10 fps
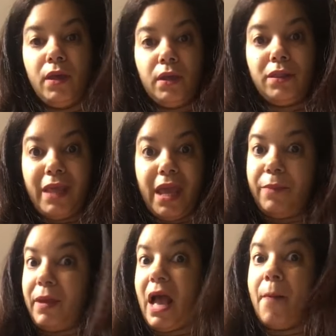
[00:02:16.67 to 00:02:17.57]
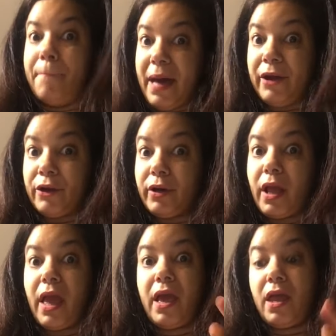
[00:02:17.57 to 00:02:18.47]
they become better,
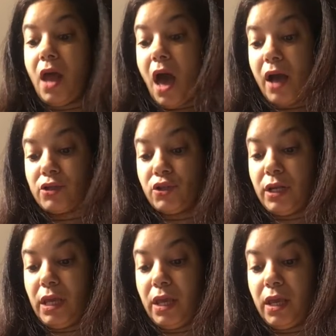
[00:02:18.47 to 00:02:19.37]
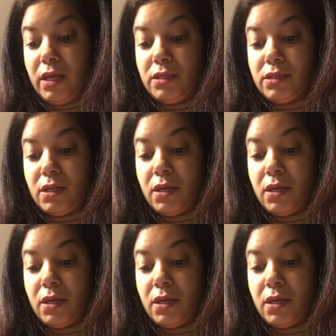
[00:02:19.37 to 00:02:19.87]
and actually is